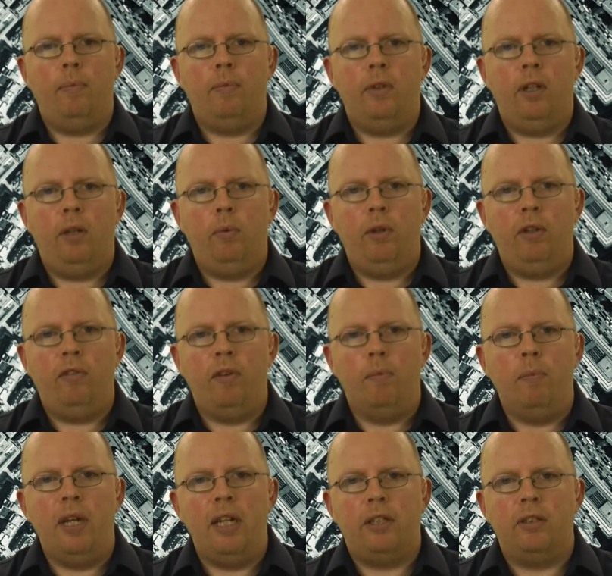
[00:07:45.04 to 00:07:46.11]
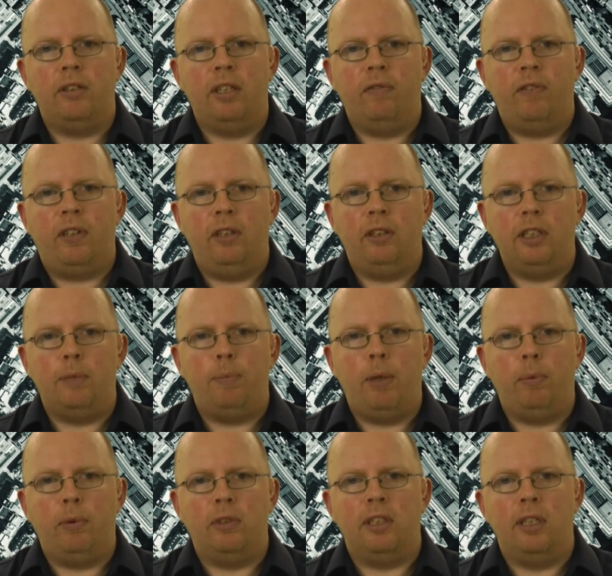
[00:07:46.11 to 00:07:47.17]
Now, one of the major difficulties
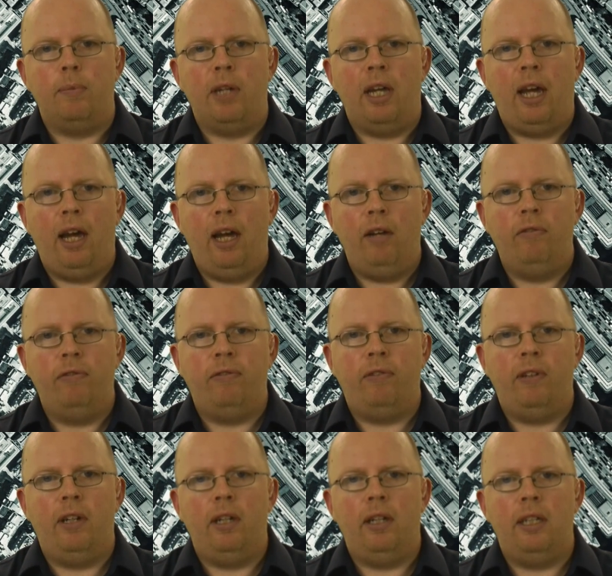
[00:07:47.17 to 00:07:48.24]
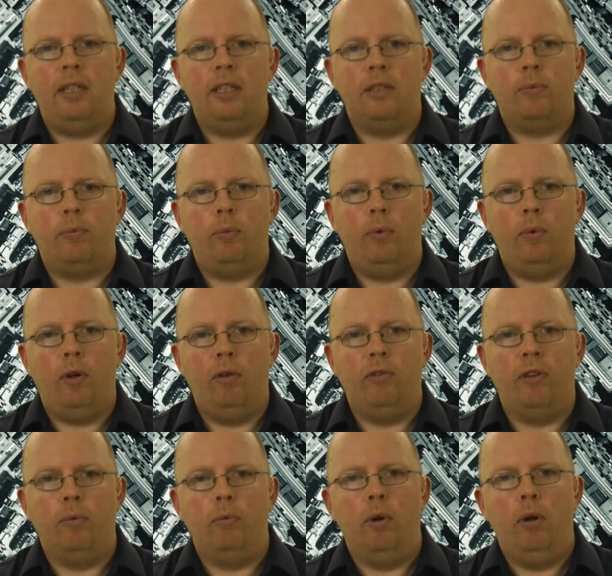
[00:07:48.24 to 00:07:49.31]
people seem to have is
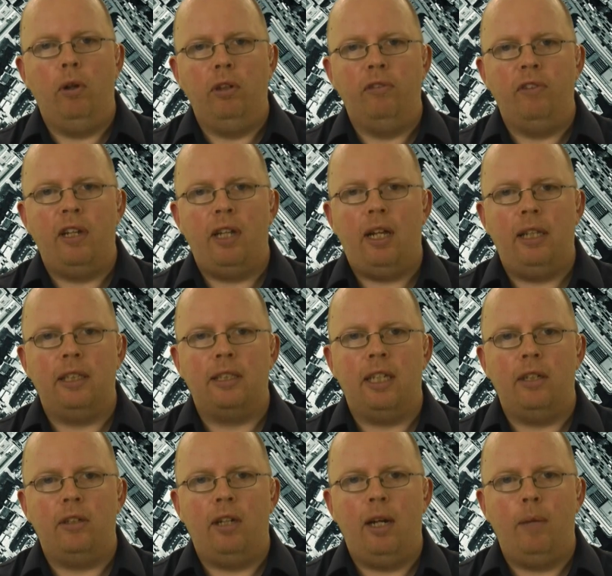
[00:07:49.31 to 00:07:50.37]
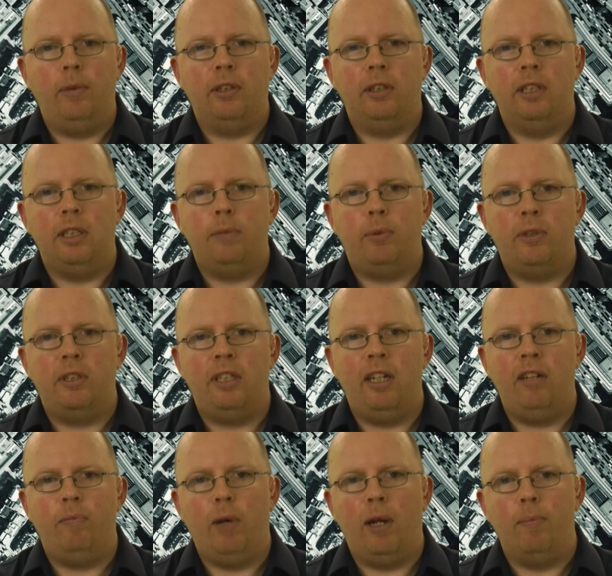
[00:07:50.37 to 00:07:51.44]
over the role of Alexander Hamilton. He's
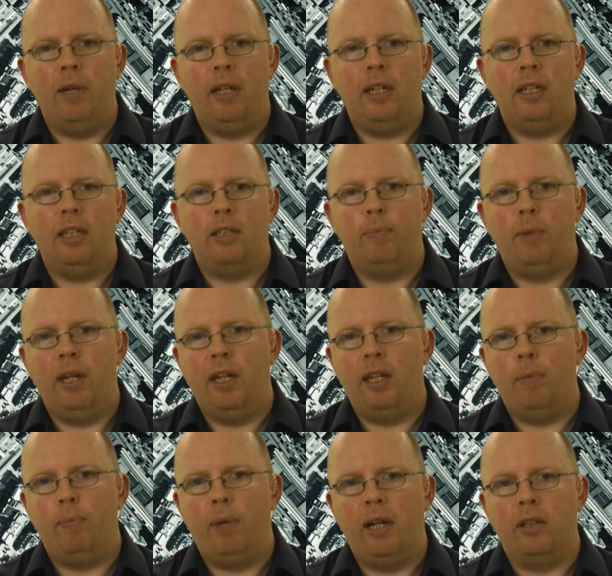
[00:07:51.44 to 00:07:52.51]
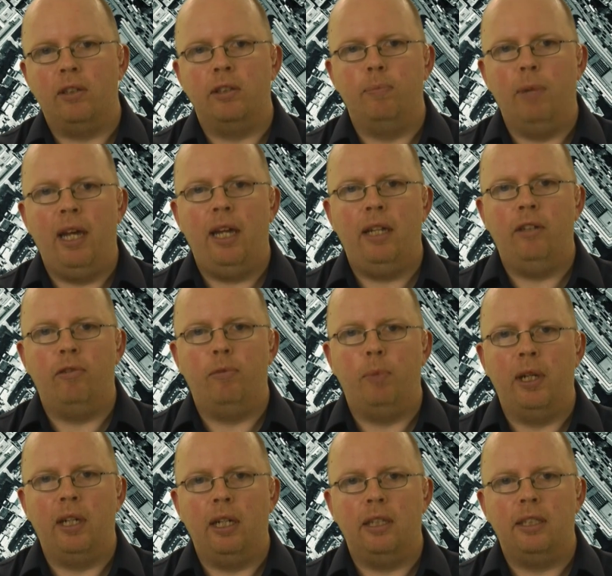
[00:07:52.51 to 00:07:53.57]
perceived by many as being a banker's man, of
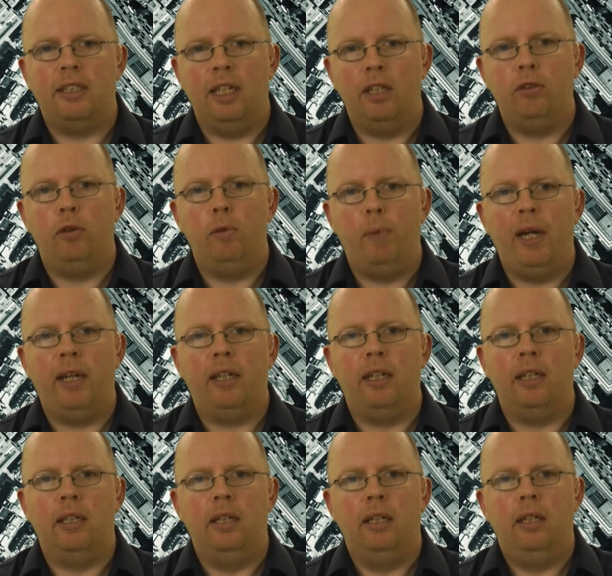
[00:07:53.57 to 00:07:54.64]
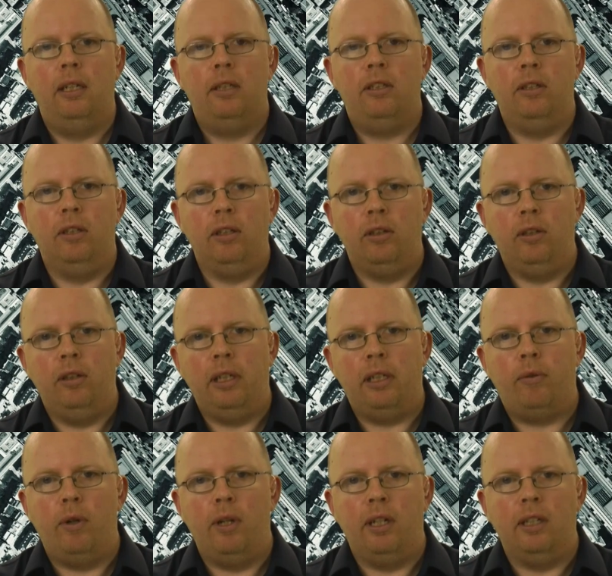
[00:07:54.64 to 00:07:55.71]
bringing central banking to the newly
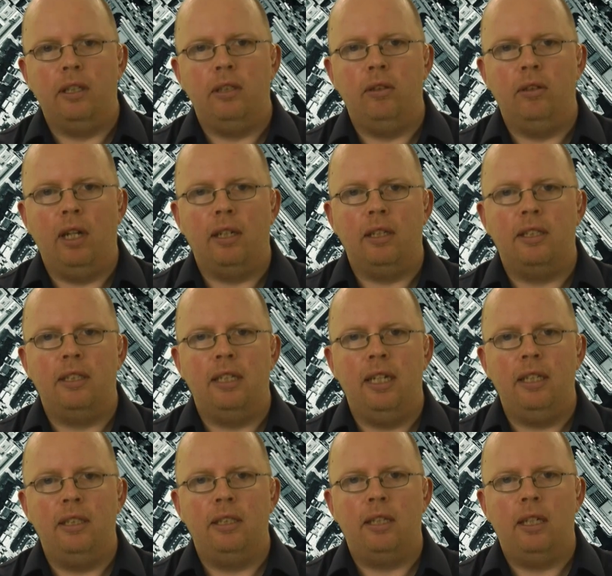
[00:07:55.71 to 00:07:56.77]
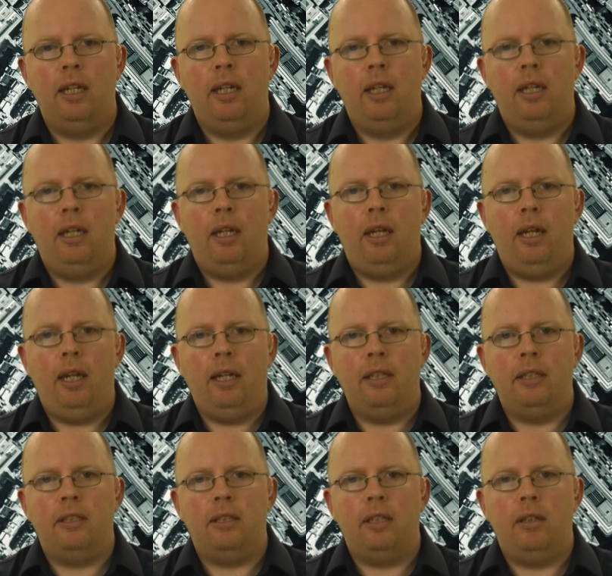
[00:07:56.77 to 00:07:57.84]
created United States. And
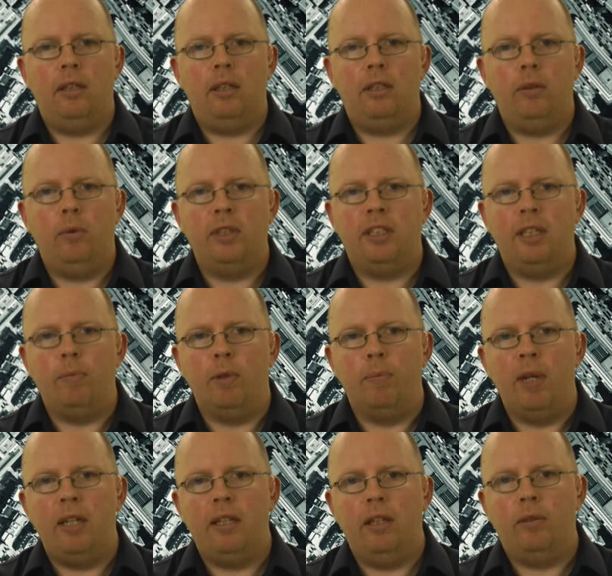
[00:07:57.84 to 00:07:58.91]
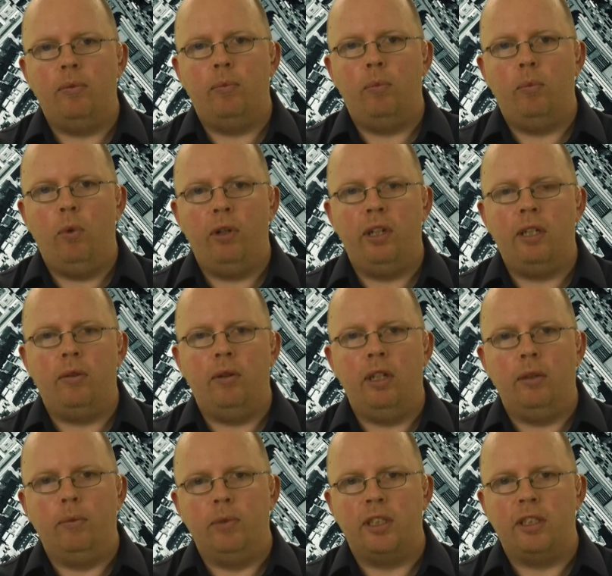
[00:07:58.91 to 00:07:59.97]
it has always seemed to me that what he
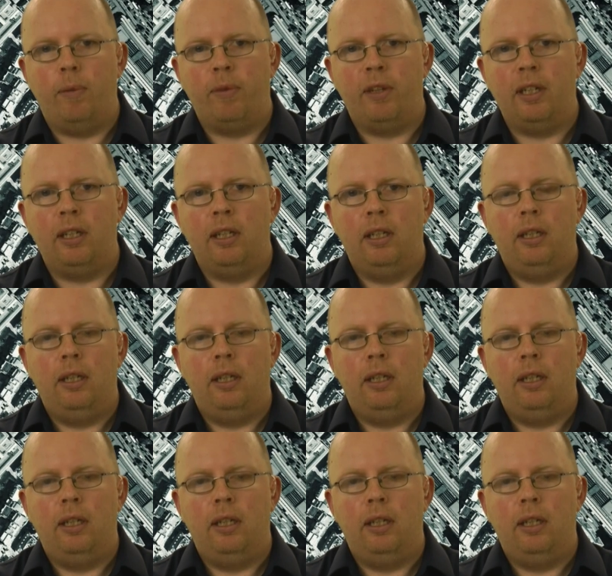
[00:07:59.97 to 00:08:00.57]
created was something